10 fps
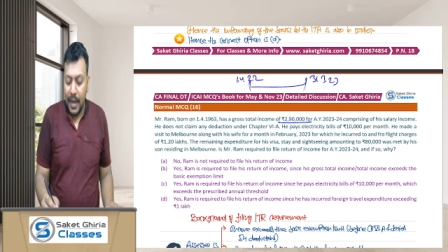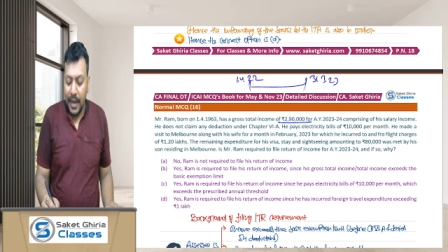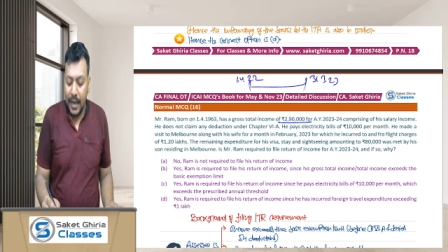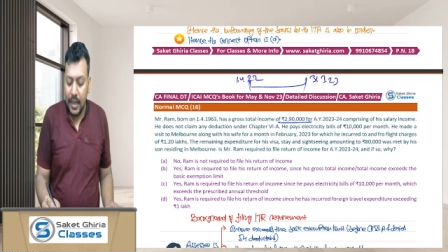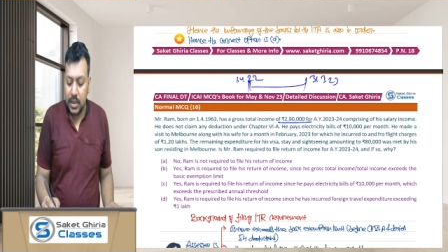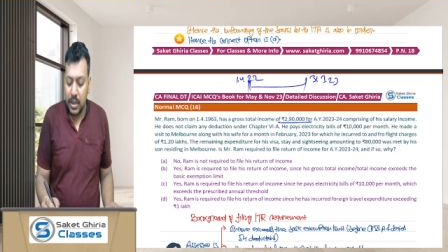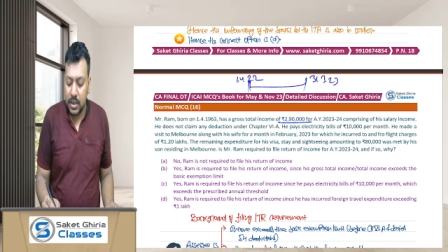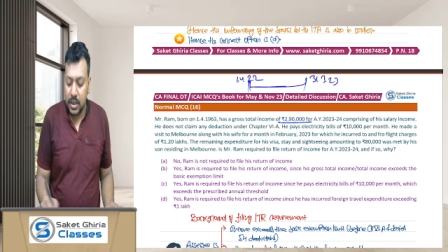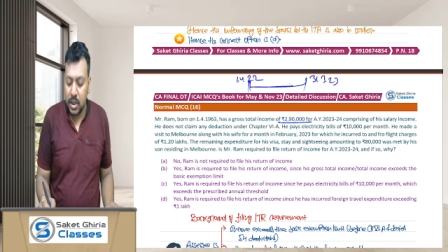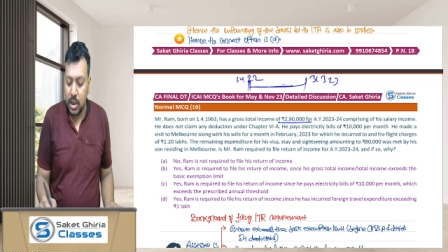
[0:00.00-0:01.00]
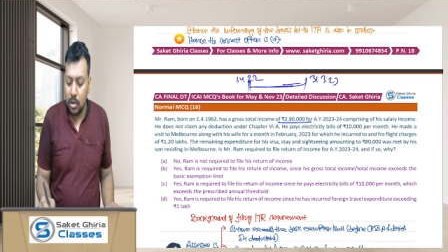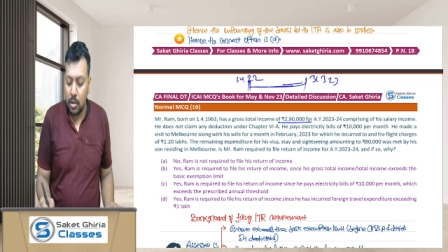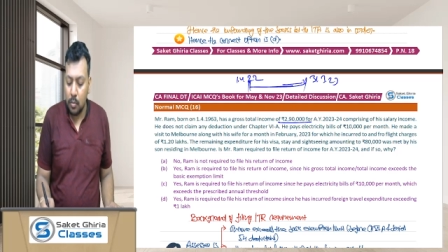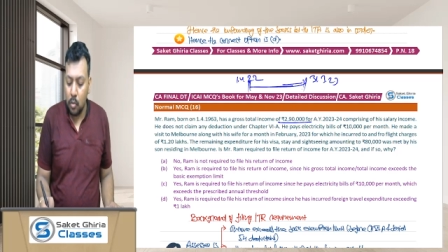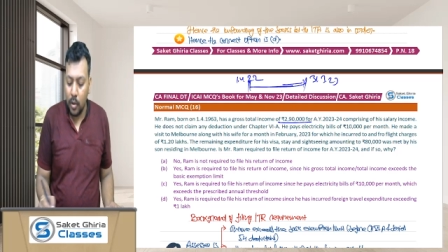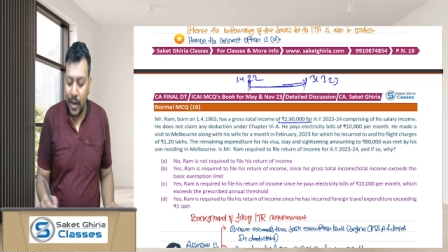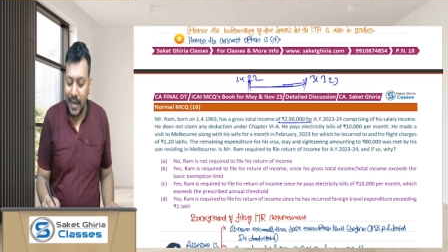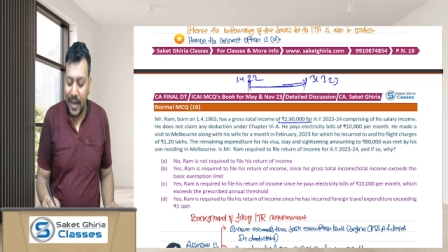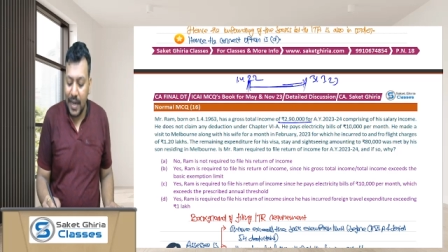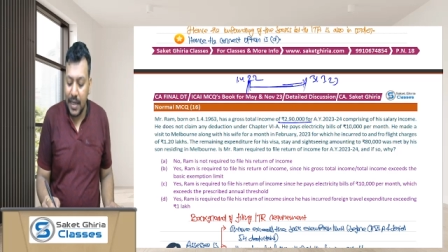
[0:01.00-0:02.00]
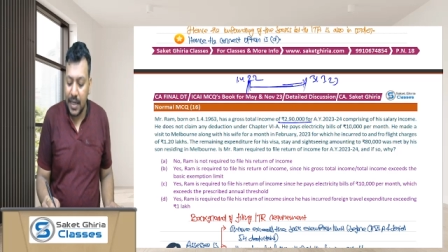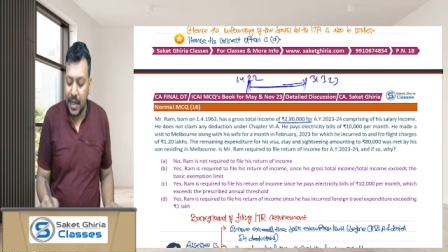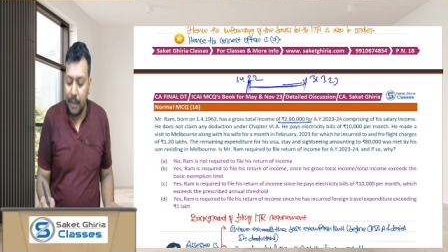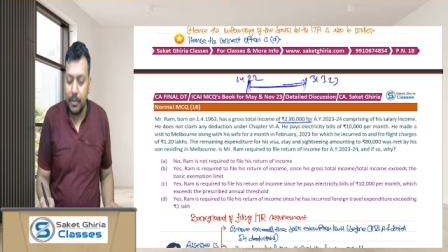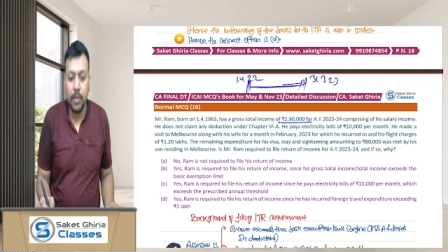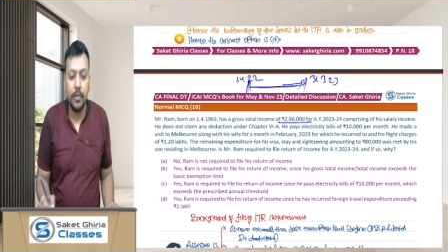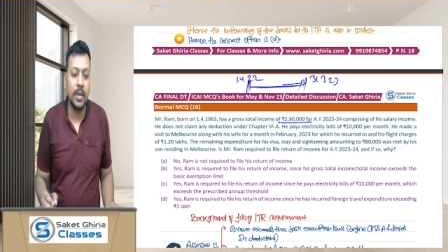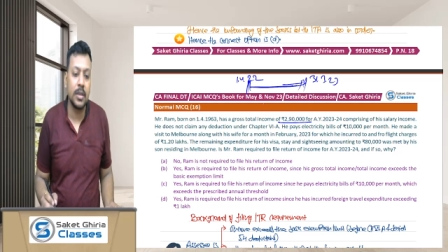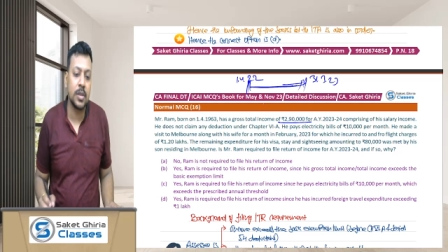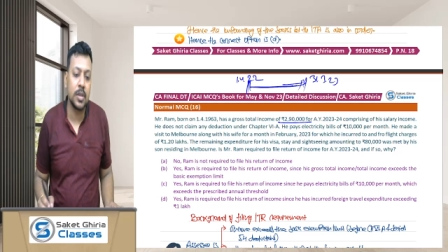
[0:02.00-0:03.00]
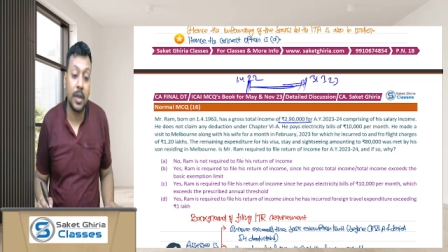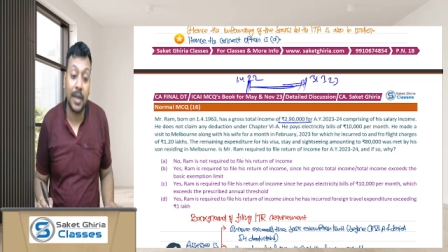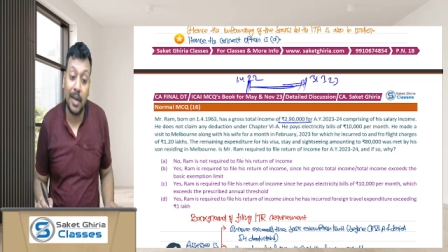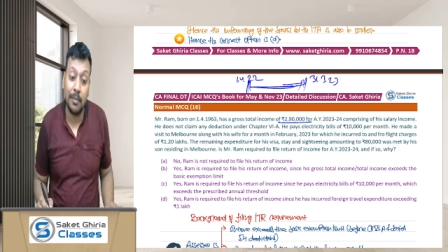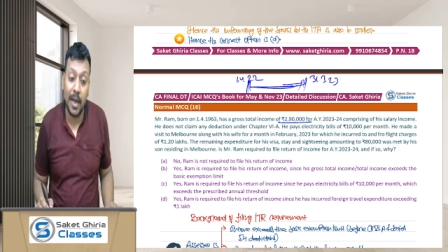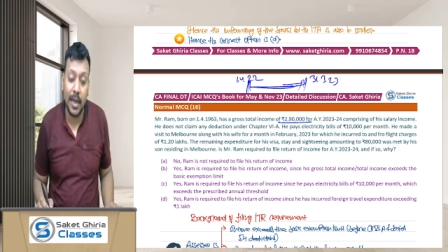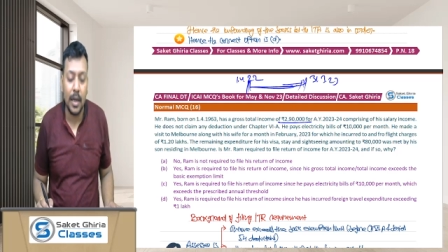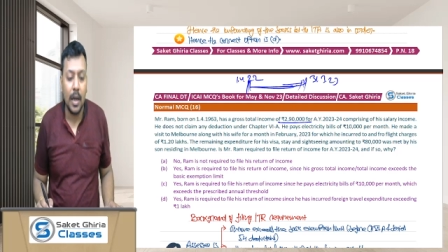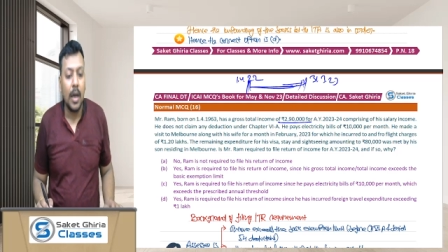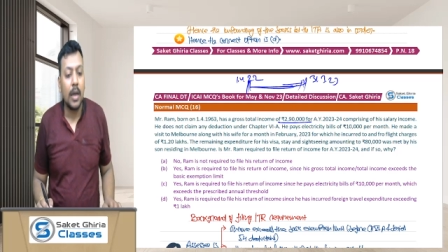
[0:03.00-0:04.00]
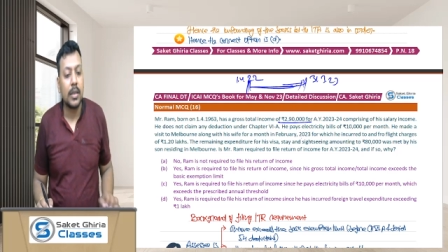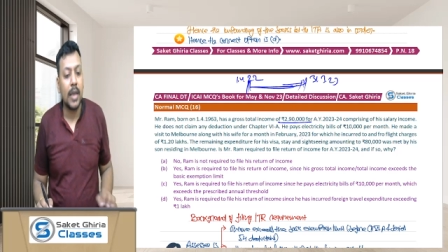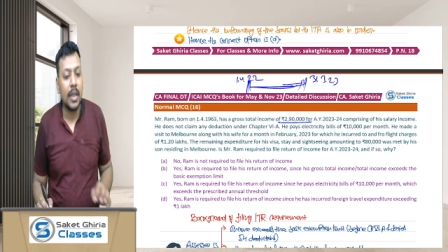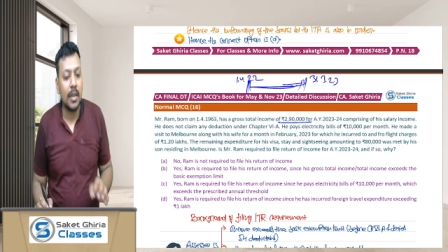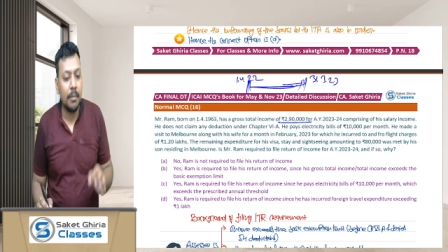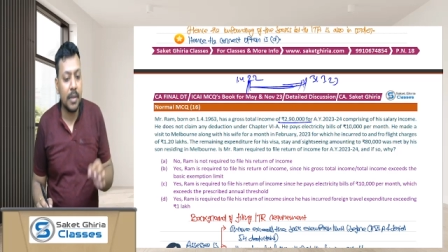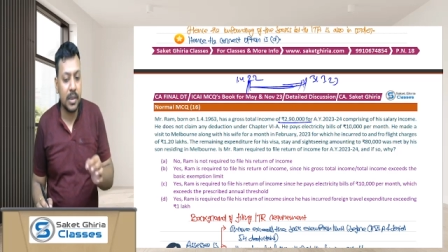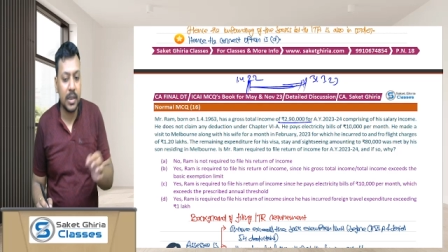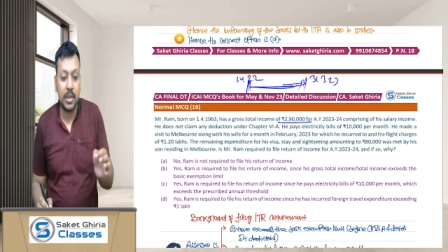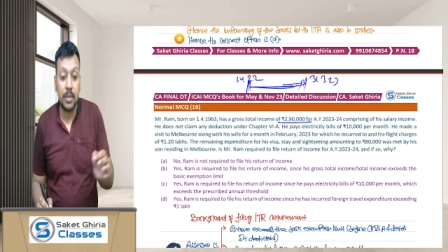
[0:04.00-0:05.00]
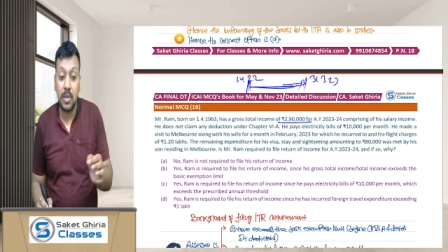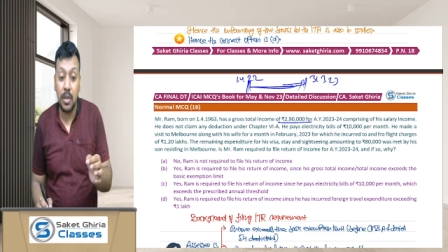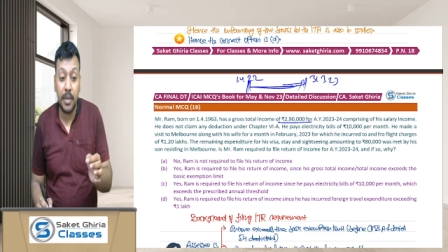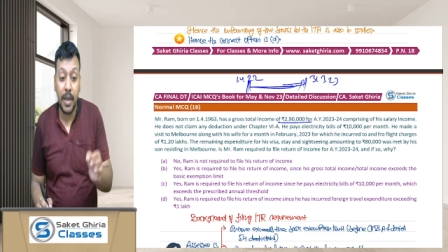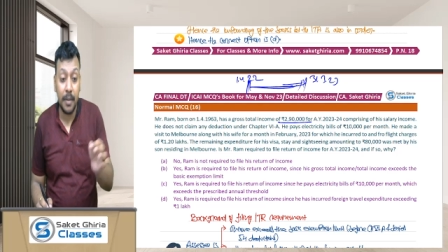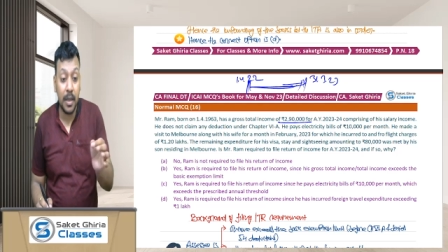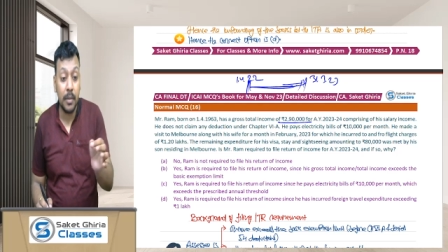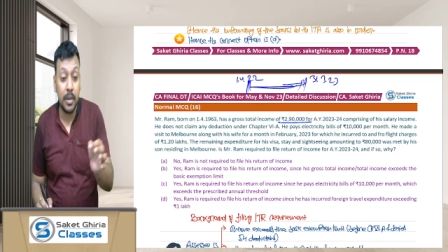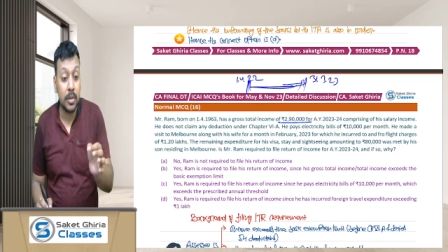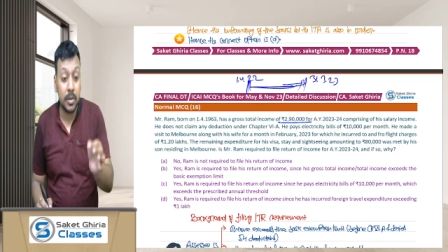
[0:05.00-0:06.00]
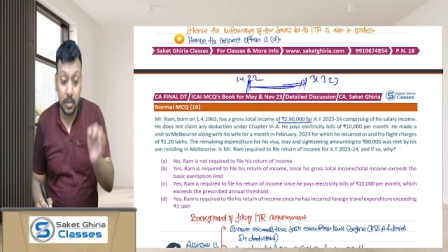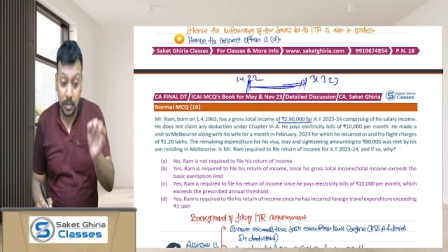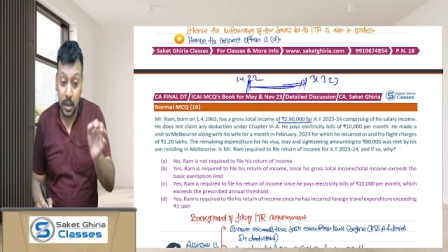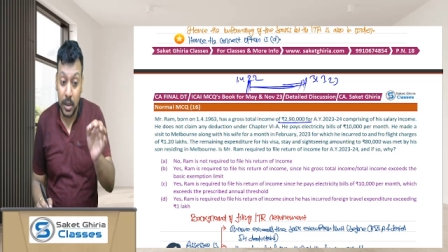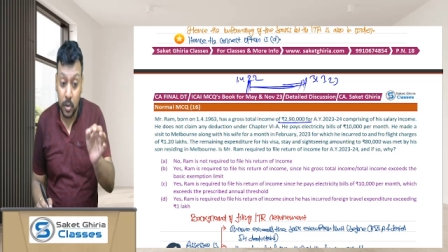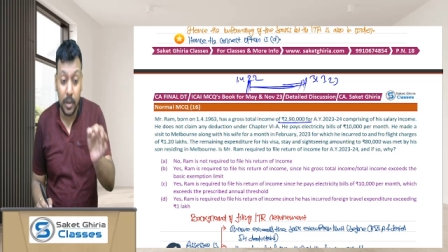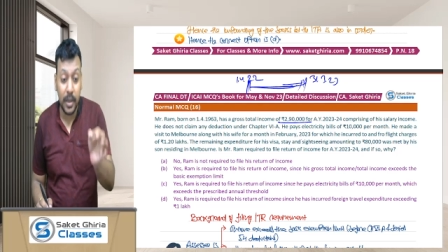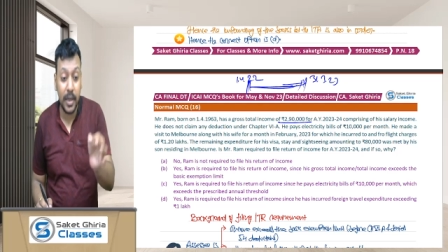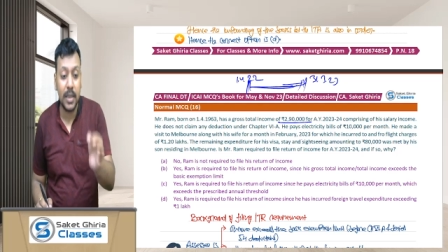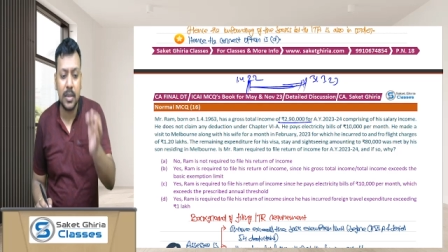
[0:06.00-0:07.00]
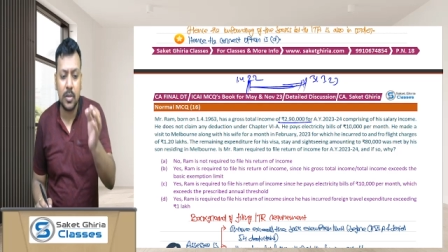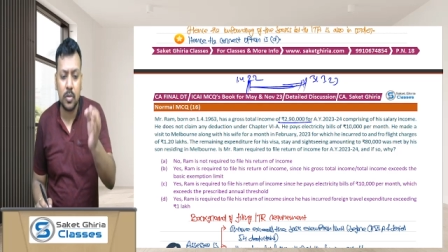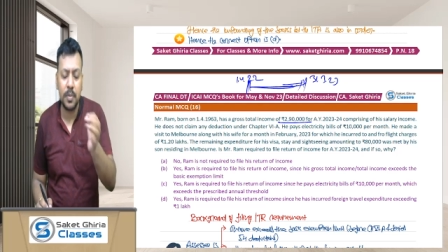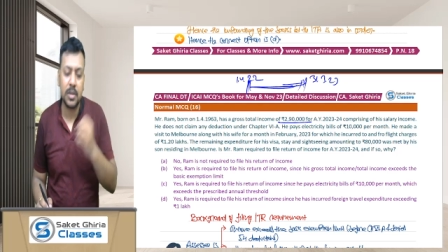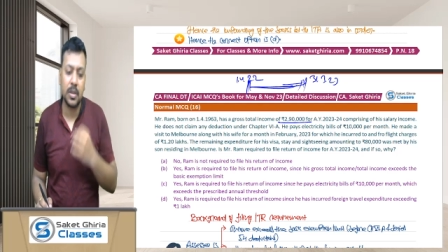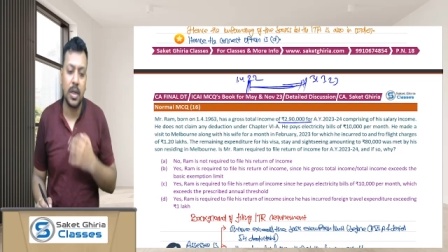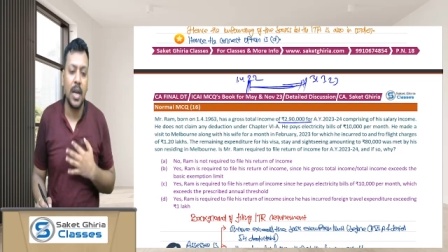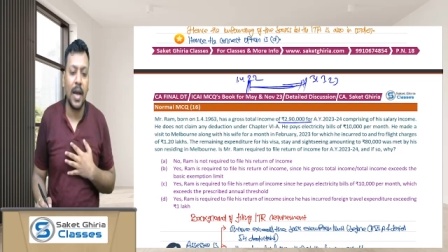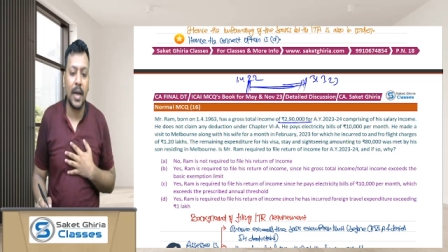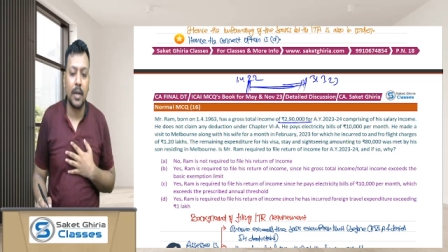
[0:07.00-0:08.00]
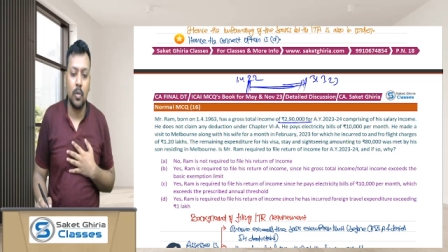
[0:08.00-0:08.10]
age is 60 or more at any time during this timeline, then the basic exemption limit applicable in your case is rupees 3 lakh.